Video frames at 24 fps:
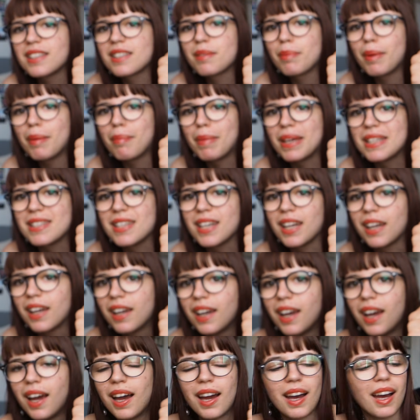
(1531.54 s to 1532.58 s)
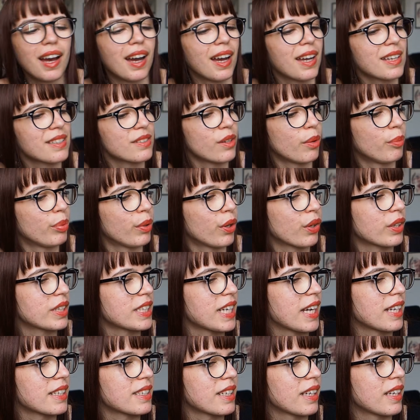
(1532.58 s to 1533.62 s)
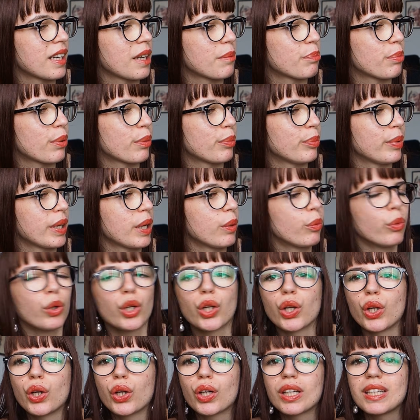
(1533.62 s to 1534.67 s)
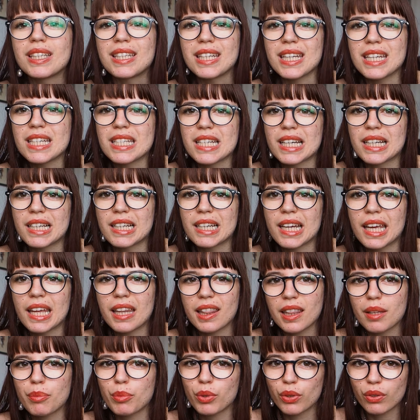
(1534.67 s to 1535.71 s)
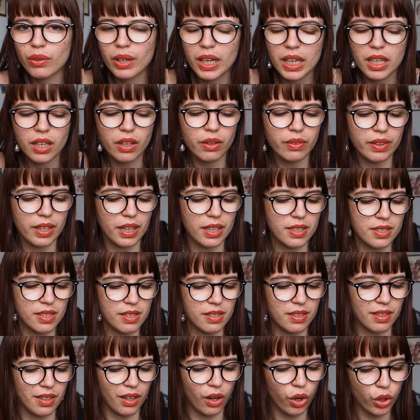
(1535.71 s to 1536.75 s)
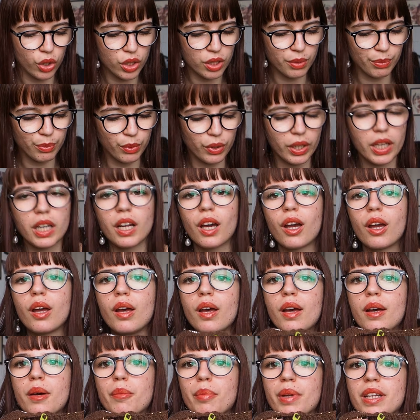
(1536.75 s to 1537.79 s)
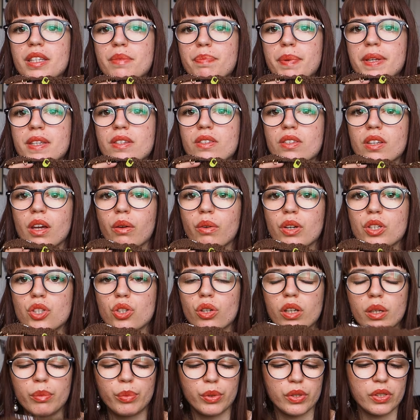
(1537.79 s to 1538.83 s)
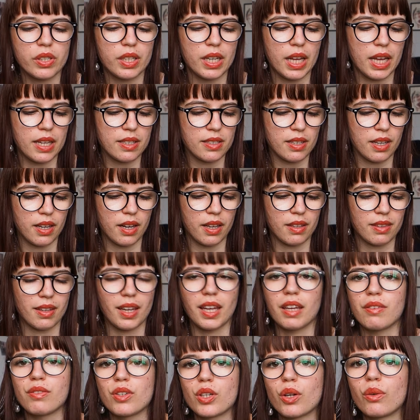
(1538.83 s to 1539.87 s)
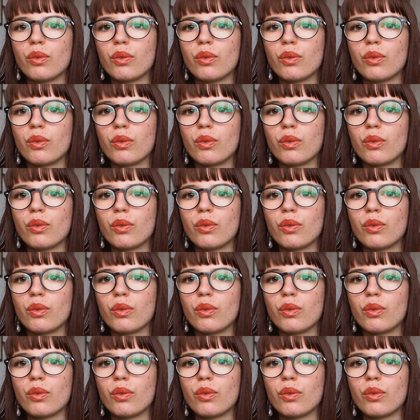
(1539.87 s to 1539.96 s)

a bit messy. It's not blocked yet, and it probably would look neater in the merino than it does in the cotton merino, but it's been so enjoyable to knit, and I think if you don't